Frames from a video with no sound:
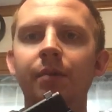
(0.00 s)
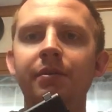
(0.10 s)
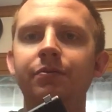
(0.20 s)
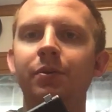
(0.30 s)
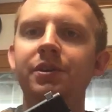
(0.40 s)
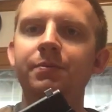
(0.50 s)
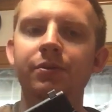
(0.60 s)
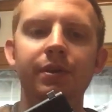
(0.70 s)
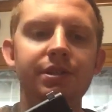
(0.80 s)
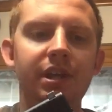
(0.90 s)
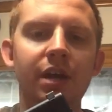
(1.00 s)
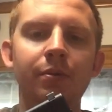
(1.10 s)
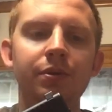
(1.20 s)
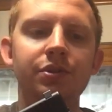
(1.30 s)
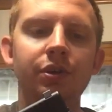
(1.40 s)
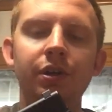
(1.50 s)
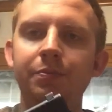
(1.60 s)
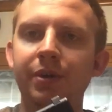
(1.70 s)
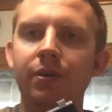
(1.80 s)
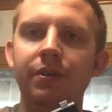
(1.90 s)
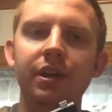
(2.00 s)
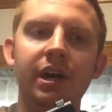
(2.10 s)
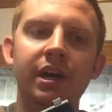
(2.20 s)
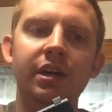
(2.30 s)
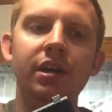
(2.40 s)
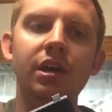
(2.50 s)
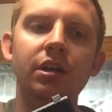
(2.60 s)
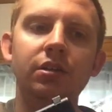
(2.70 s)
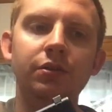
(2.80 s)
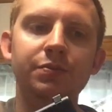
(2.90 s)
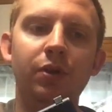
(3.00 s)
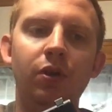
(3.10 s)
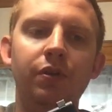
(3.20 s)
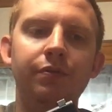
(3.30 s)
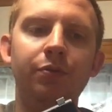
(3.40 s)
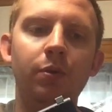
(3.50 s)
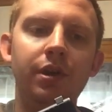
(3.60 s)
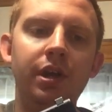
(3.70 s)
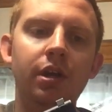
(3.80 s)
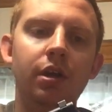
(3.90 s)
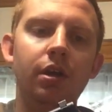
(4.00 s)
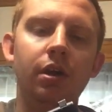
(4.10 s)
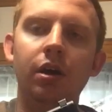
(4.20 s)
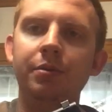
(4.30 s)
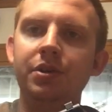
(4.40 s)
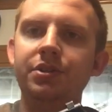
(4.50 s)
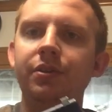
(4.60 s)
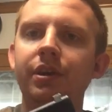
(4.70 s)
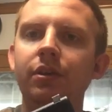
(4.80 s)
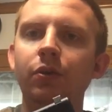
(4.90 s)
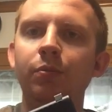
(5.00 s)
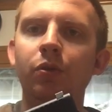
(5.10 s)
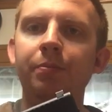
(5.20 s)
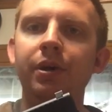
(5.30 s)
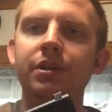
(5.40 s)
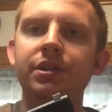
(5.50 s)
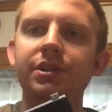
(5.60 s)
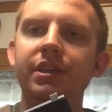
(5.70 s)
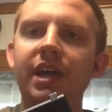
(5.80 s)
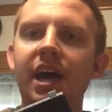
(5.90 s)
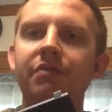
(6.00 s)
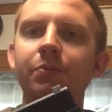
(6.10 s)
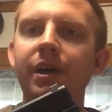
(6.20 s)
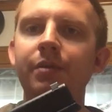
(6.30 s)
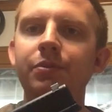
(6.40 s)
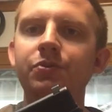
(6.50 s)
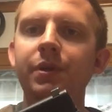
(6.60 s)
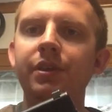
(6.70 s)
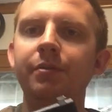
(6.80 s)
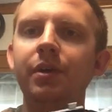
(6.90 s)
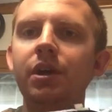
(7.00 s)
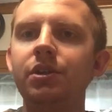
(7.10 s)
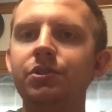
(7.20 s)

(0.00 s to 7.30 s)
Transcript: I mean, 40 Smith & Wesson ammo is good. It's bigger than 9, a little smaller than 40, but you're still getting a little more punch. It's like the halfway in between them.